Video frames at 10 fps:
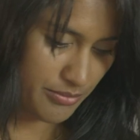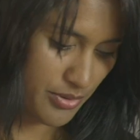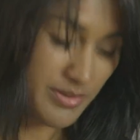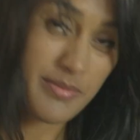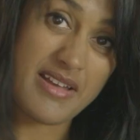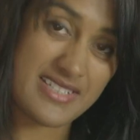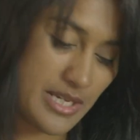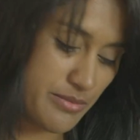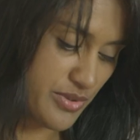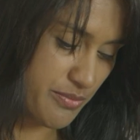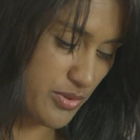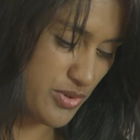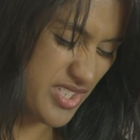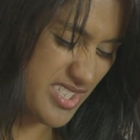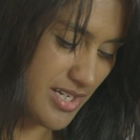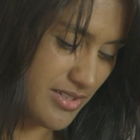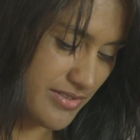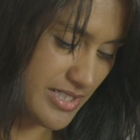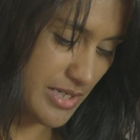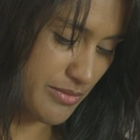Probably about a tablespoon, just under
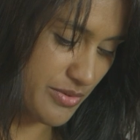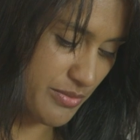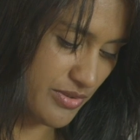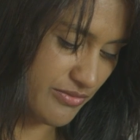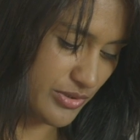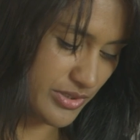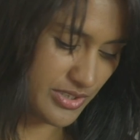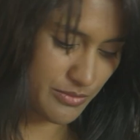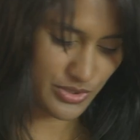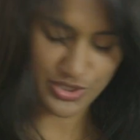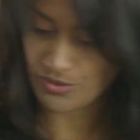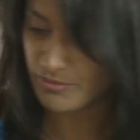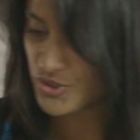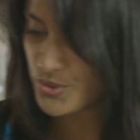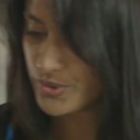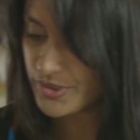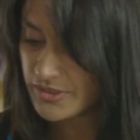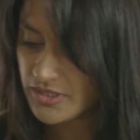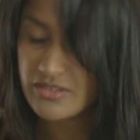a tablespoon of oil. I don't want too much oil,